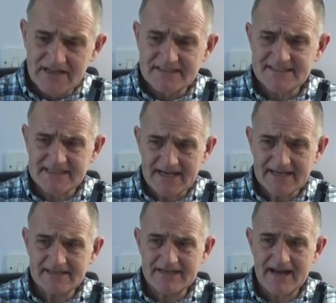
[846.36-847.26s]

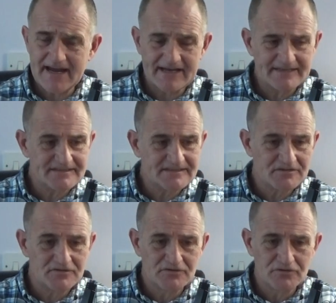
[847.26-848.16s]
second hand
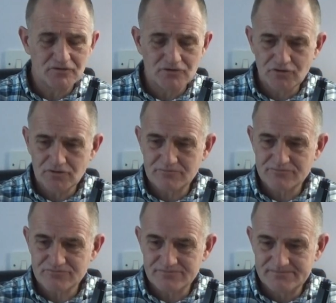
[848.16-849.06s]
or
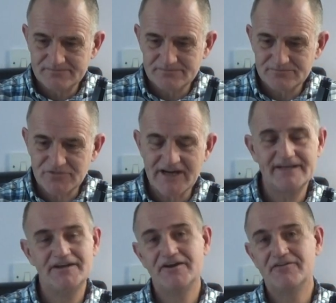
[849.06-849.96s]
brand
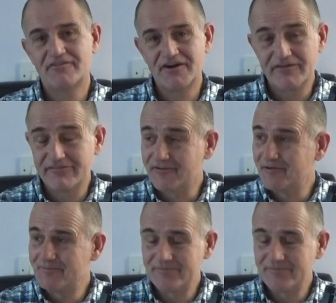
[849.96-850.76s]
new rifle.